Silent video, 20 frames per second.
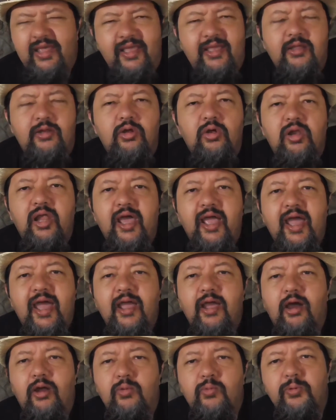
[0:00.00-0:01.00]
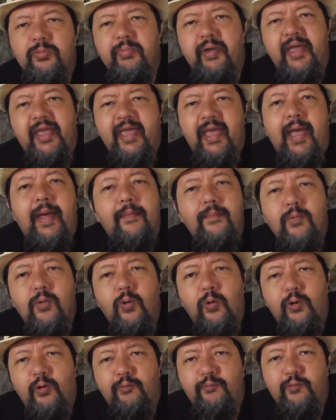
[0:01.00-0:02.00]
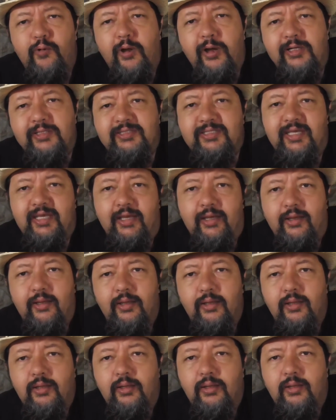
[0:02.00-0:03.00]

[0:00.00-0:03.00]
like, you know, like I got with my camcorder, for God's sake,